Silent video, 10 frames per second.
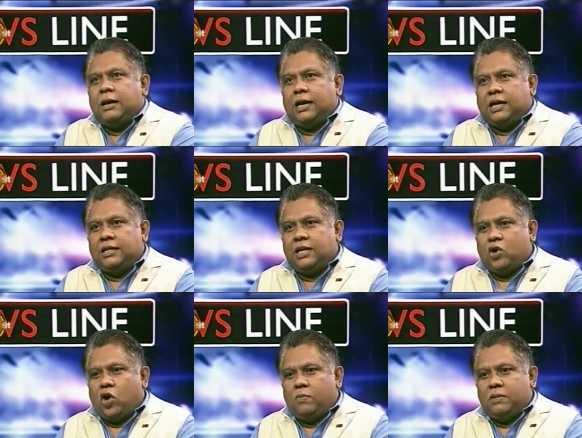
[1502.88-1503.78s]
uh, the
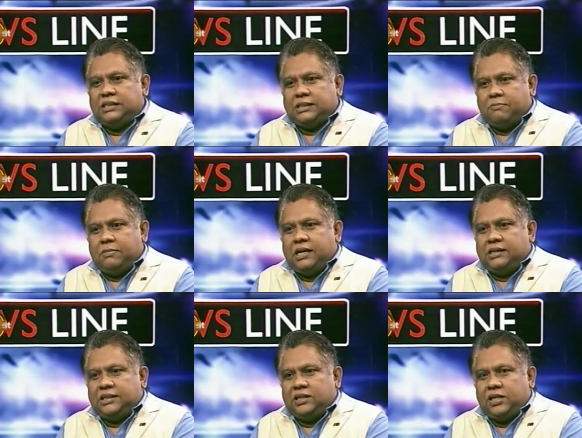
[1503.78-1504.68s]
normal
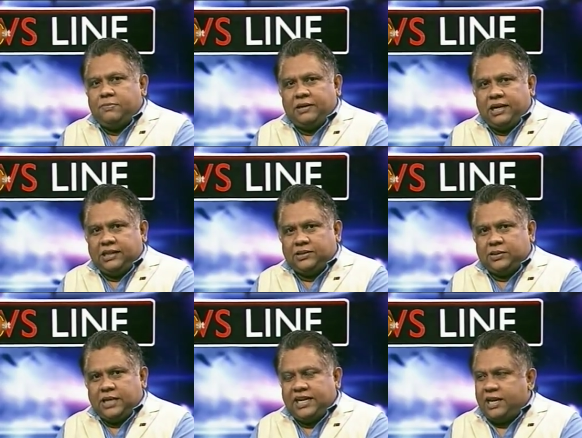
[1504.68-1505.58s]
semblances of democratic
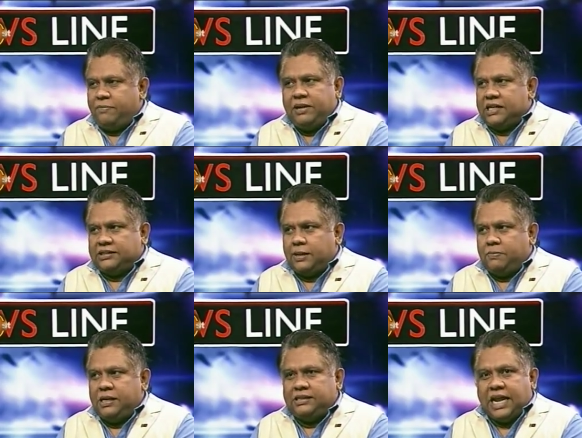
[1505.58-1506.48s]
society have been established.